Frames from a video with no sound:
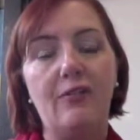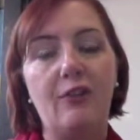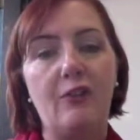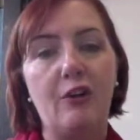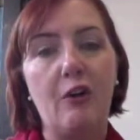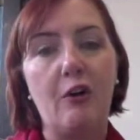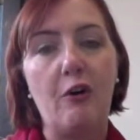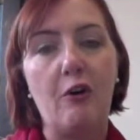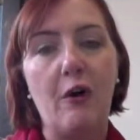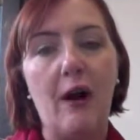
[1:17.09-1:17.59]

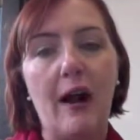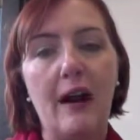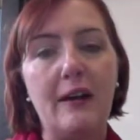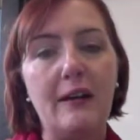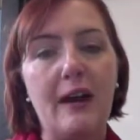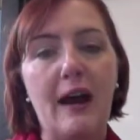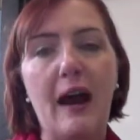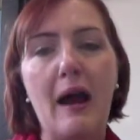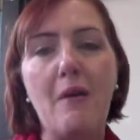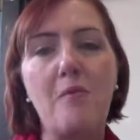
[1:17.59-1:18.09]
So
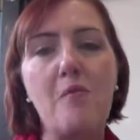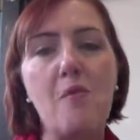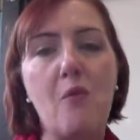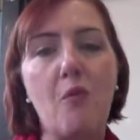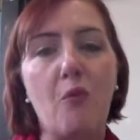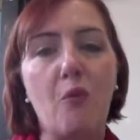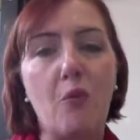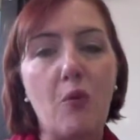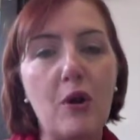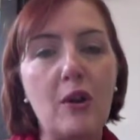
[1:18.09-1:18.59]
I'm
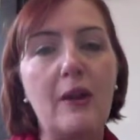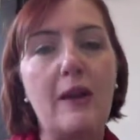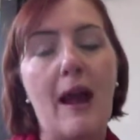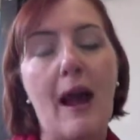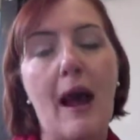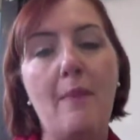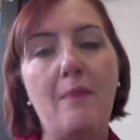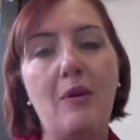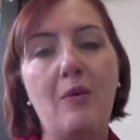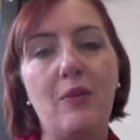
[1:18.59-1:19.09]
really
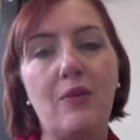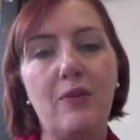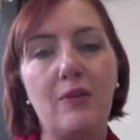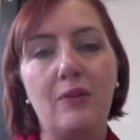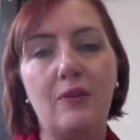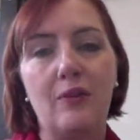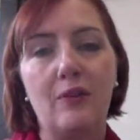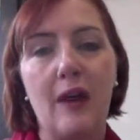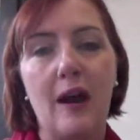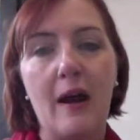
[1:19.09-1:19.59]
happy with
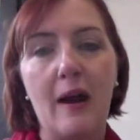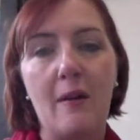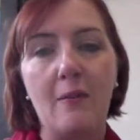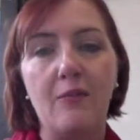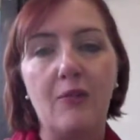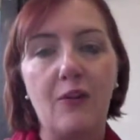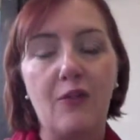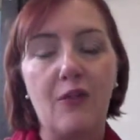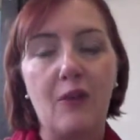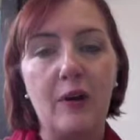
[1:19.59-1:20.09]
this
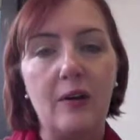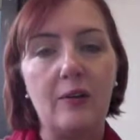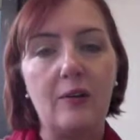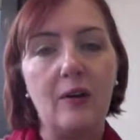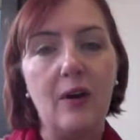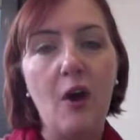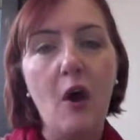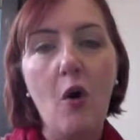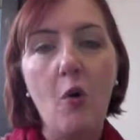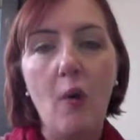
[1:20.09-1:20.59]
different
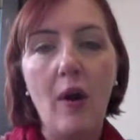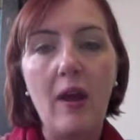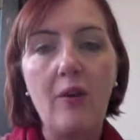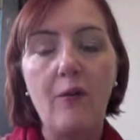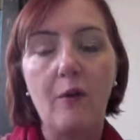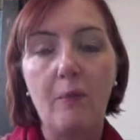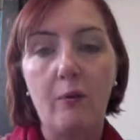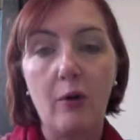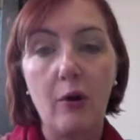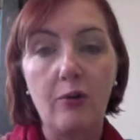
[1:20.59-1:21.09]
way of
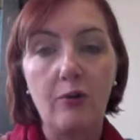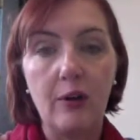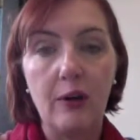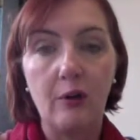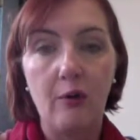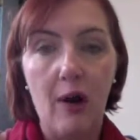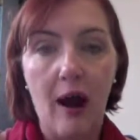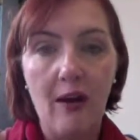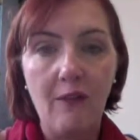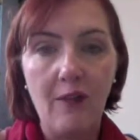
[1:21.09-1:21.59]
approaching
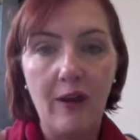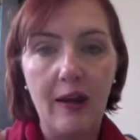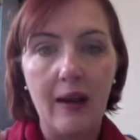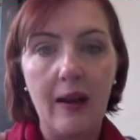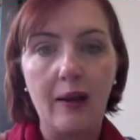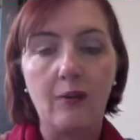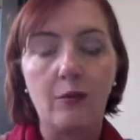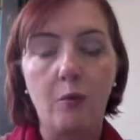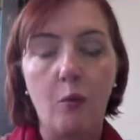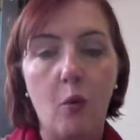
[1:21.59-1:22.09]
graphing
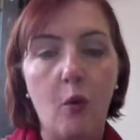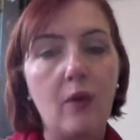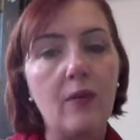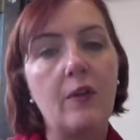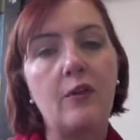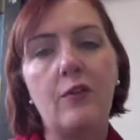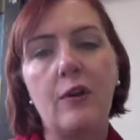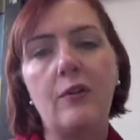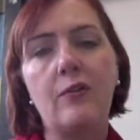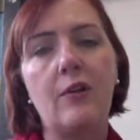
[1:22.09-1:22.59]
as more
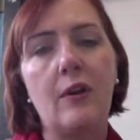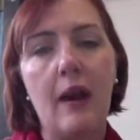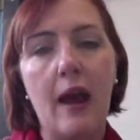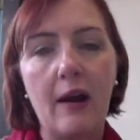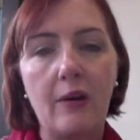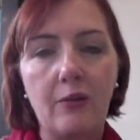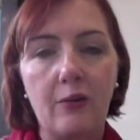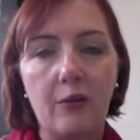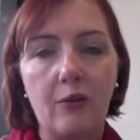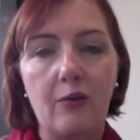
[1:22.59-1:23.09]
than just an
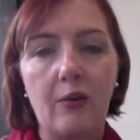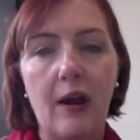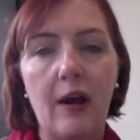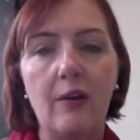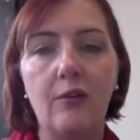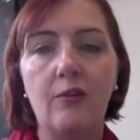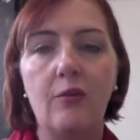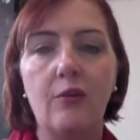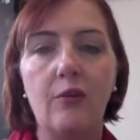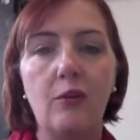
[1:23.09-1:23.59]

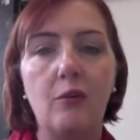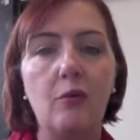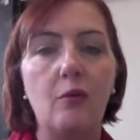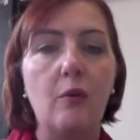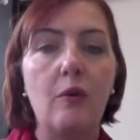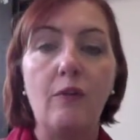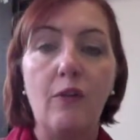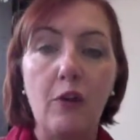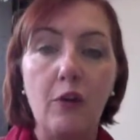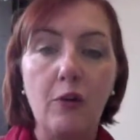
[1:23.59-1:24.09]
exercise to
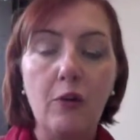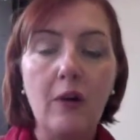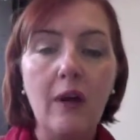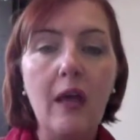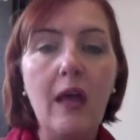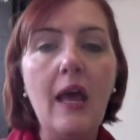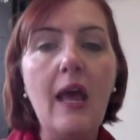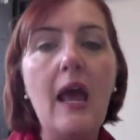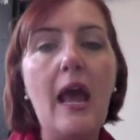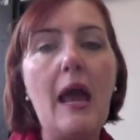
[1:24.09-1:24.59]
review
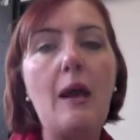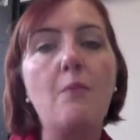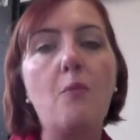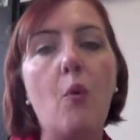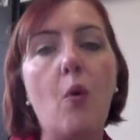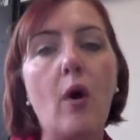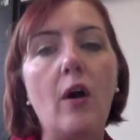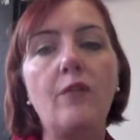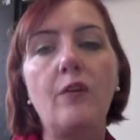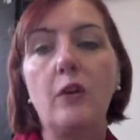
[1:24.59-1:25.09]
and
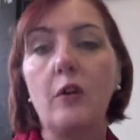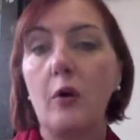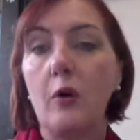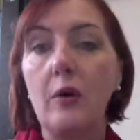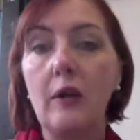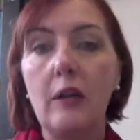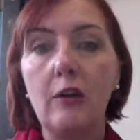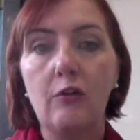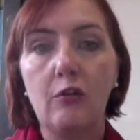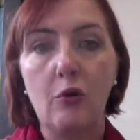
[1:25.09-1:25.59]
more of a
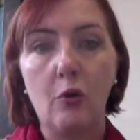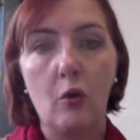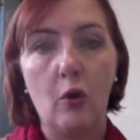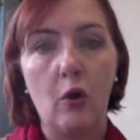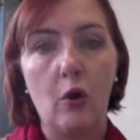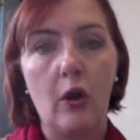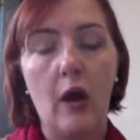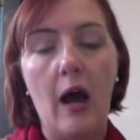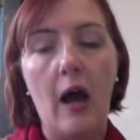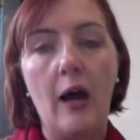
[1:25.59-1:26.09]
learning
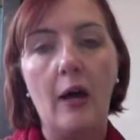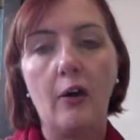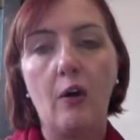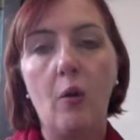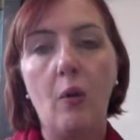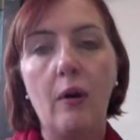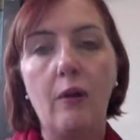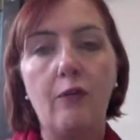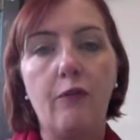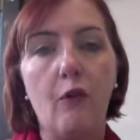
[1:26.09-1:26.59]
tool
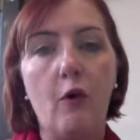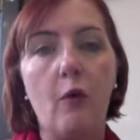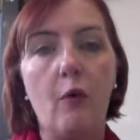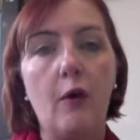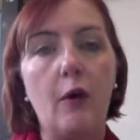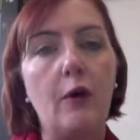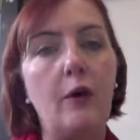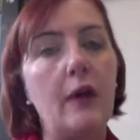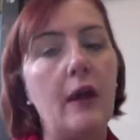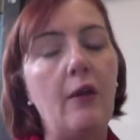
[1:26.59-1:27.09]
going forward
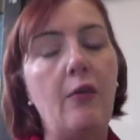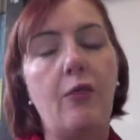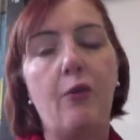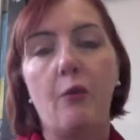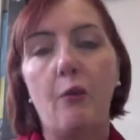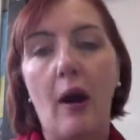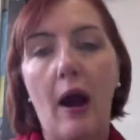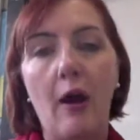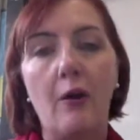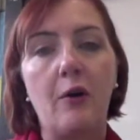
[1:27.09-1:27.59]

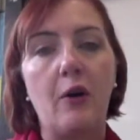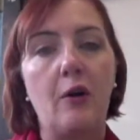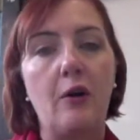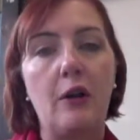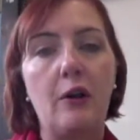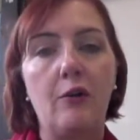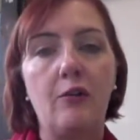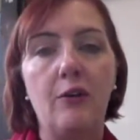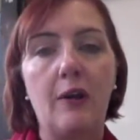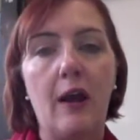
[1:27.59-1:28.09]
throughout our
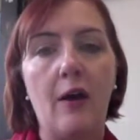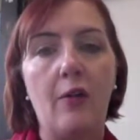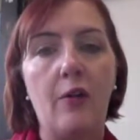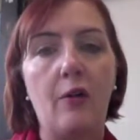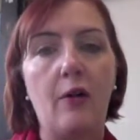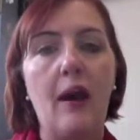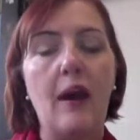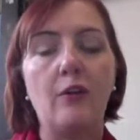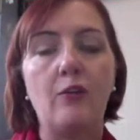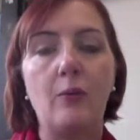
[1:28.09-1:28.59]
year
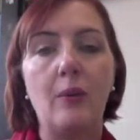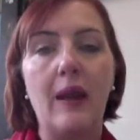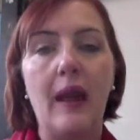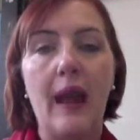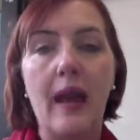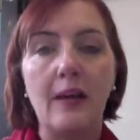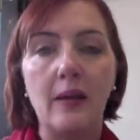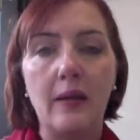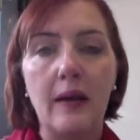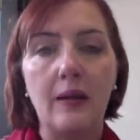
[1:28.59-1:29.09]
together as we
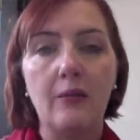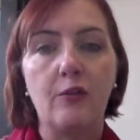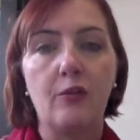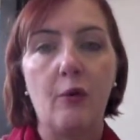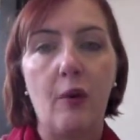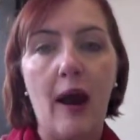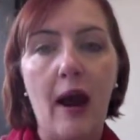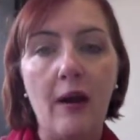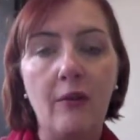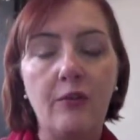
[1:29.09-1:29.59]
analyze
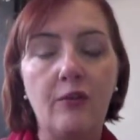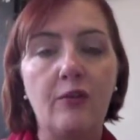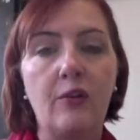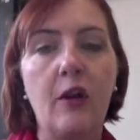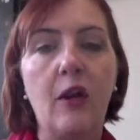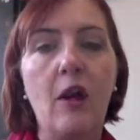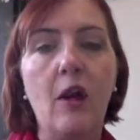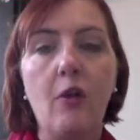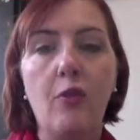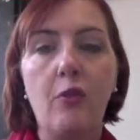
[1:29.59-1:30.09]
graphs
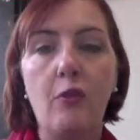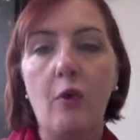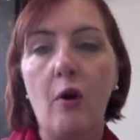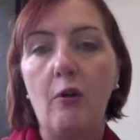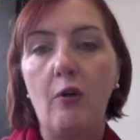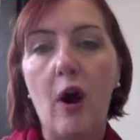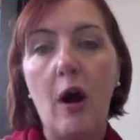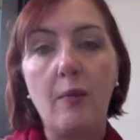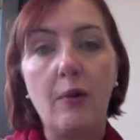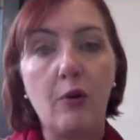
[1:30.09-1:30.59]
through our
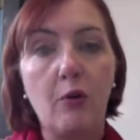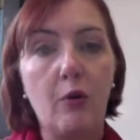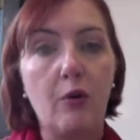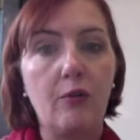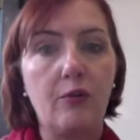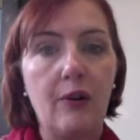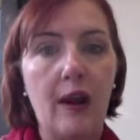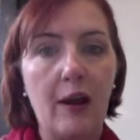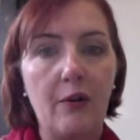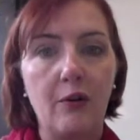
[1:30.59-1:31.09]
Common Core
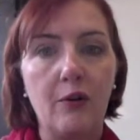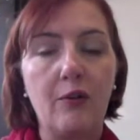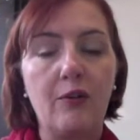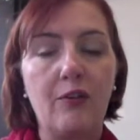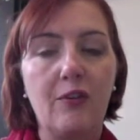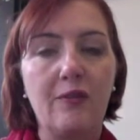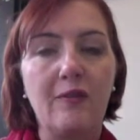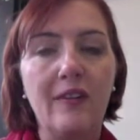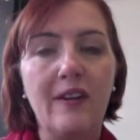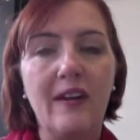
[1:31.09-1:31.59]

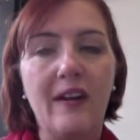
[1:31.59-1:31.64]
standards.